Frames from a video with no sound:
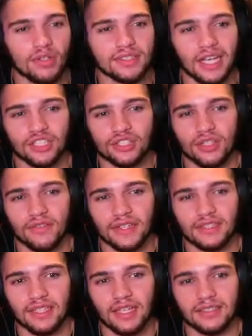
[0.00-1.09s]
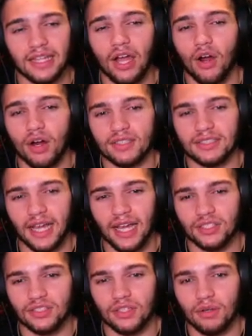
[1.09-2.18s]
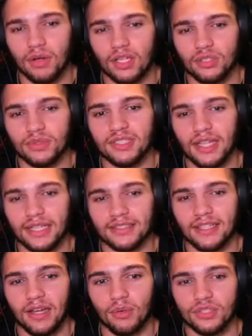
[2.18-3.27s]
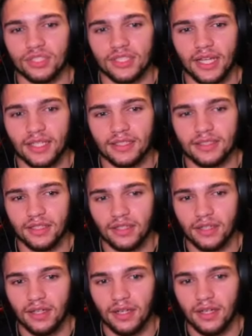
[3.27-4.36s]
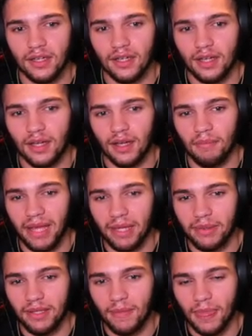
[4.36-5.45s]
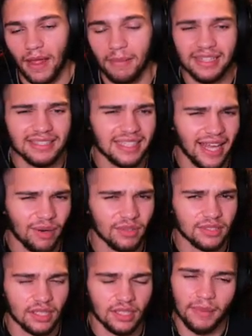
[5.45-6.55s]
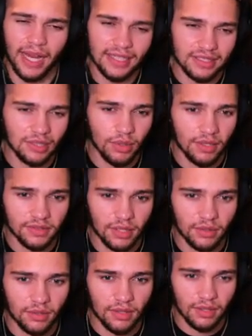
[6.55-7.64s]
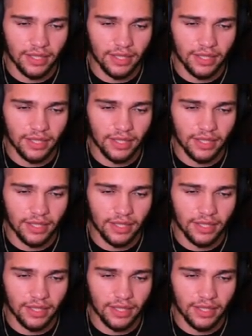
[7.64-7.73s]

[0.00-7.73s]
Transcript: Sash? Survey says they are Sash. So we see like a Tailwind shenanigans here. Maybe. I mean, this thing can't really touch it. I mean, it has Heat Wave, so they